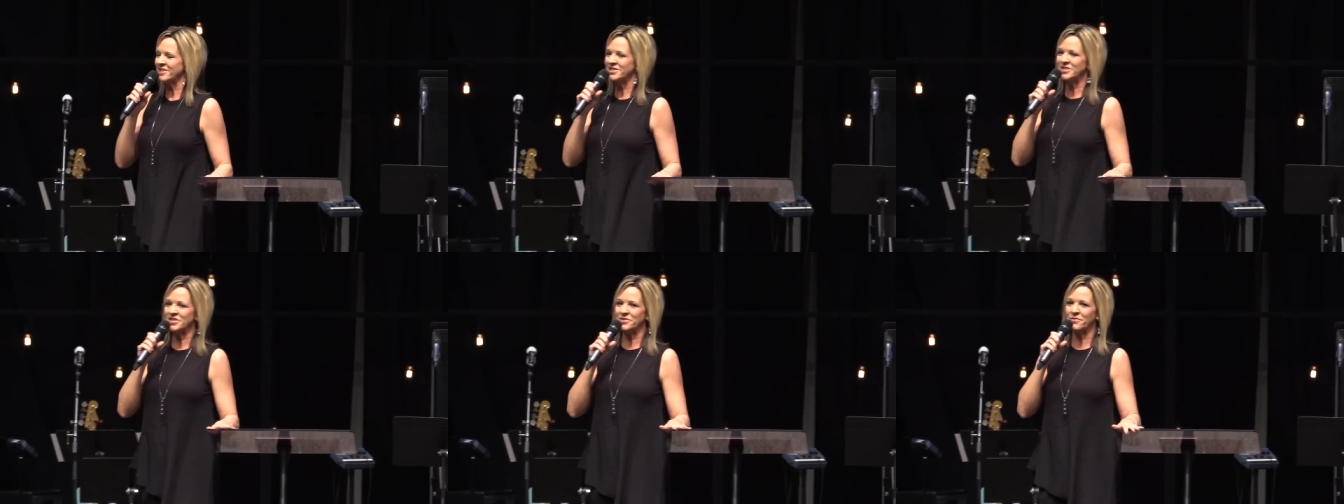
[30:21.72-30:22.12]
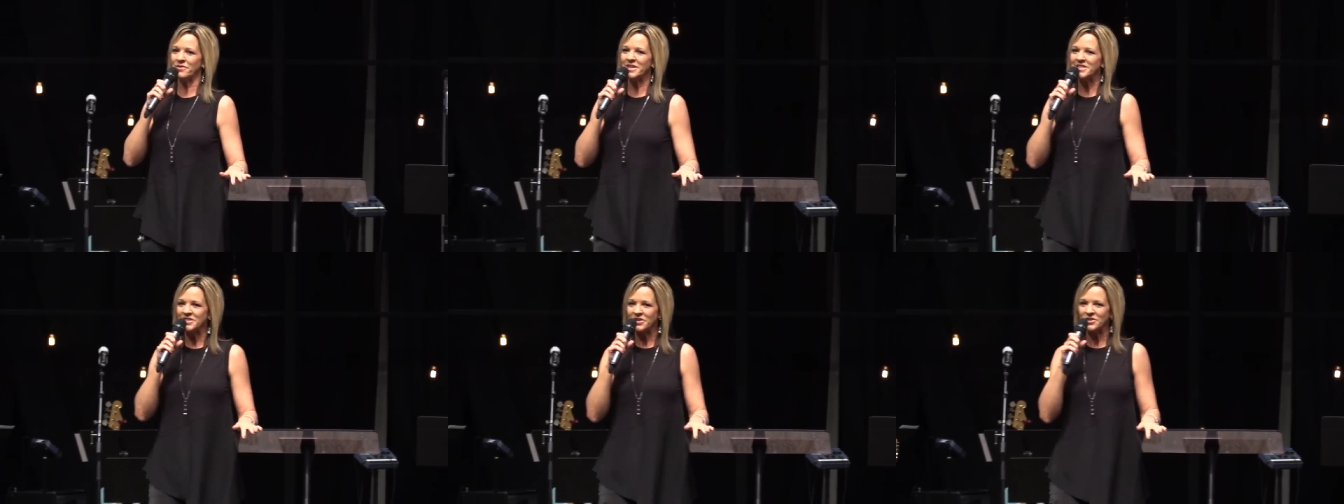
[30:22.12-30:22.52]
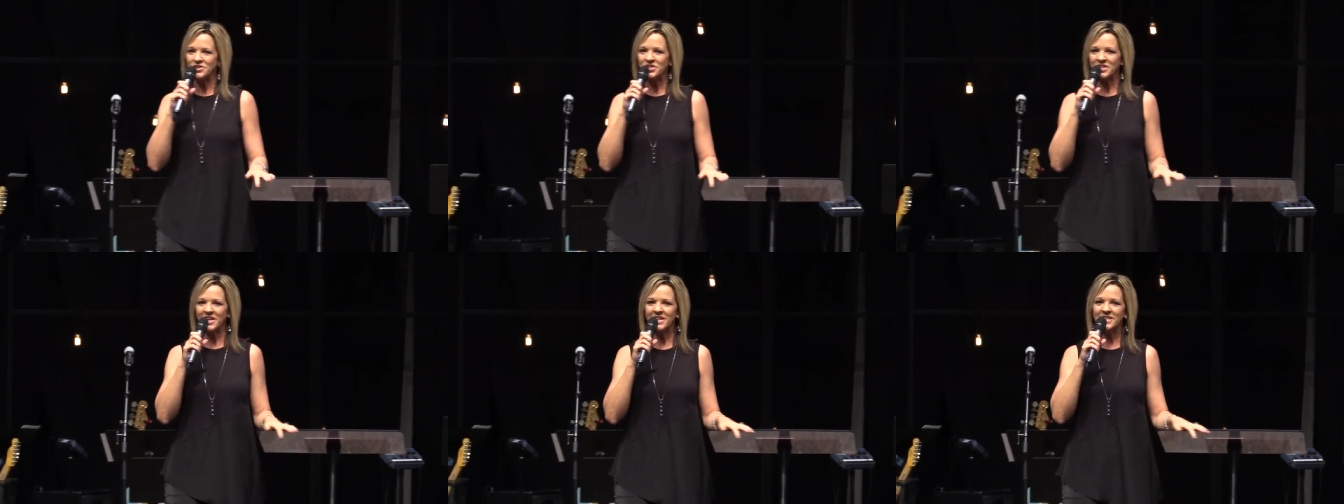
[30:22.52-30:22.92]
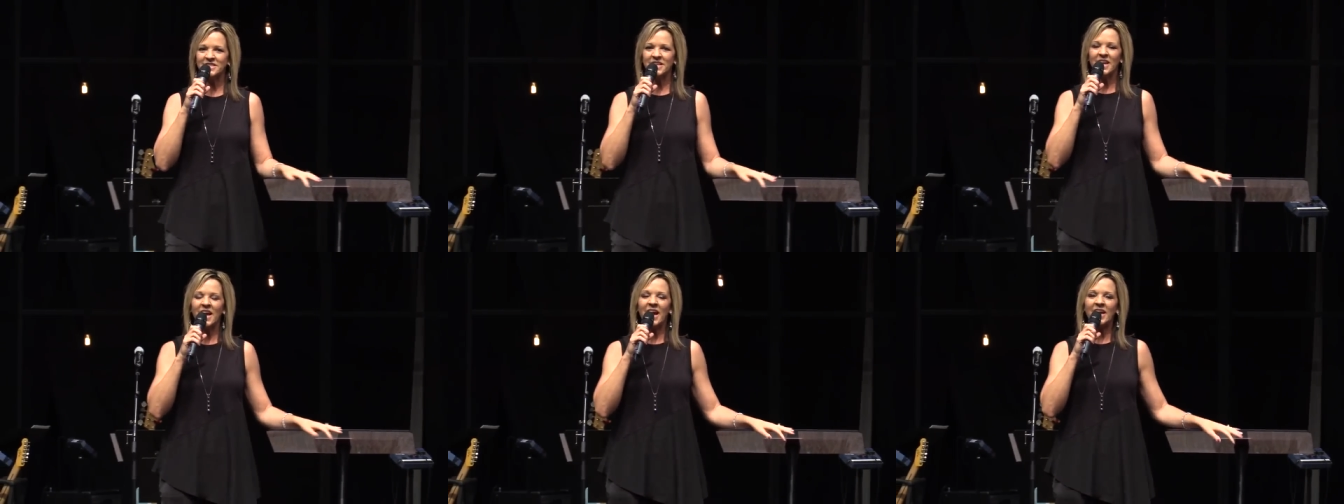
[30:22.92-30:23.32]
I'll do some research
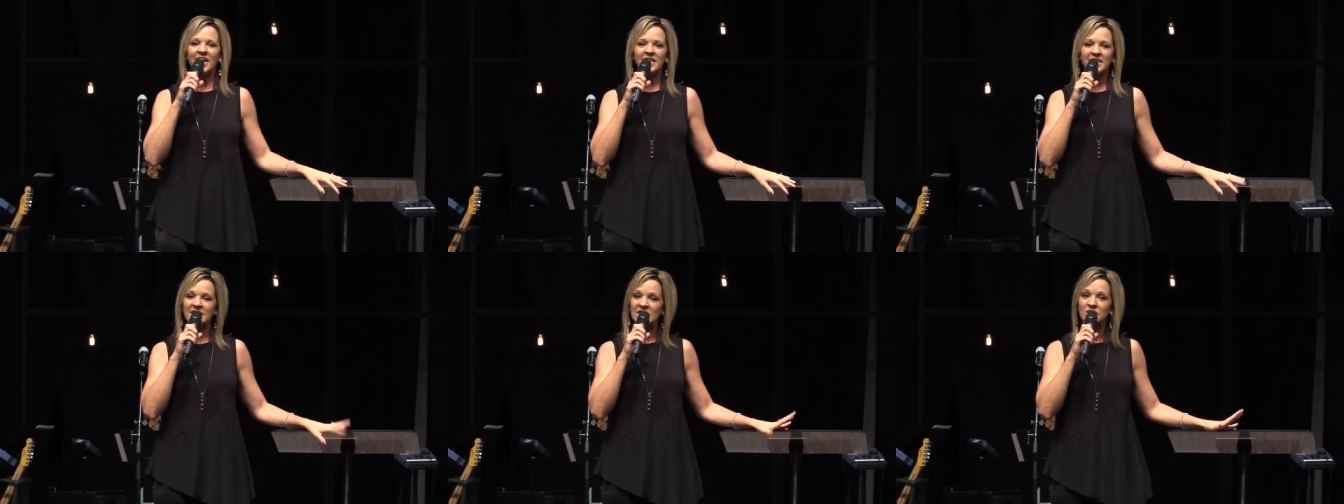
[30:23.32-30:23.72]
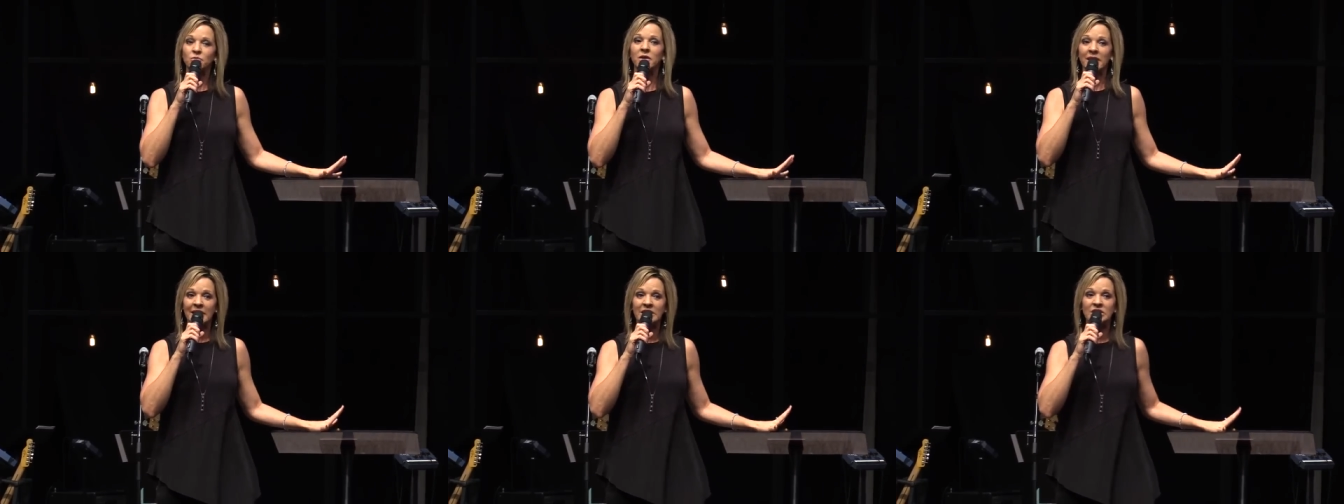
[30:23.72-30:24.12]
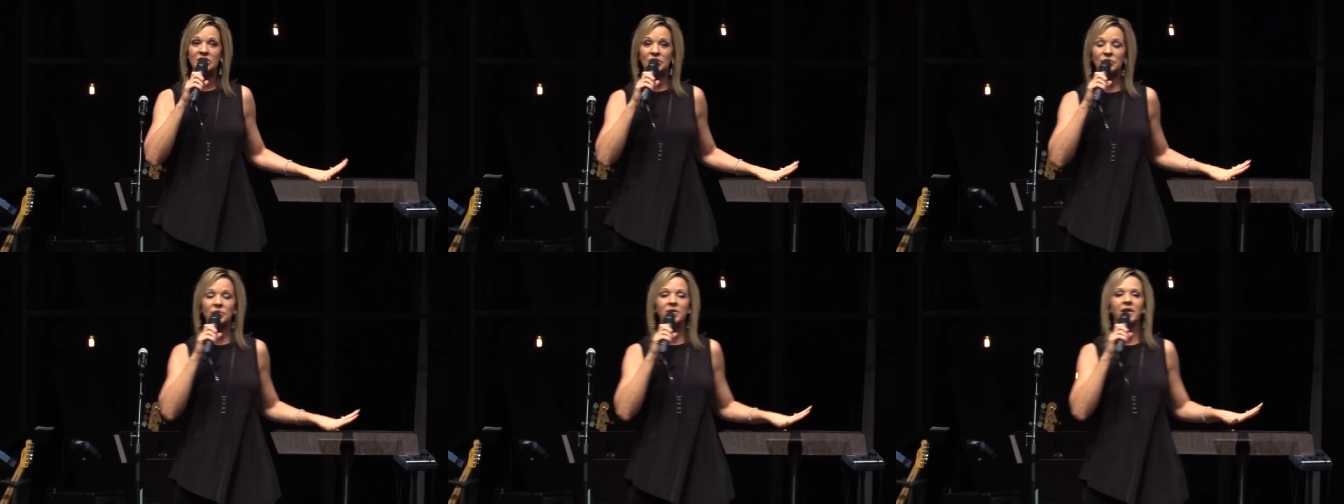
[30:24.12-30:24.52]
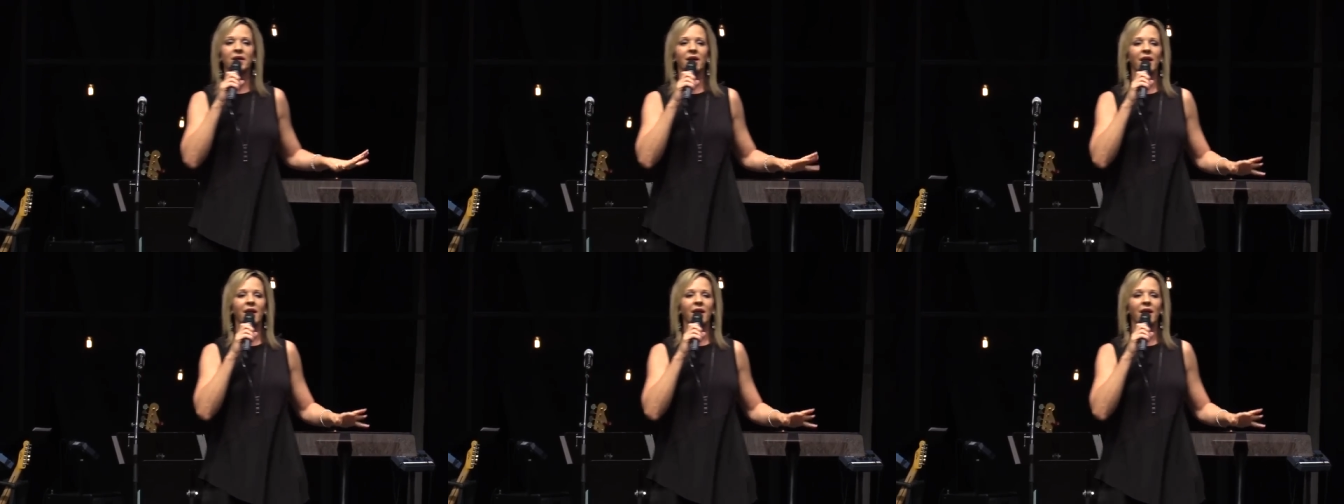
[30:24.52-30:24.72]
because, again, this is what I do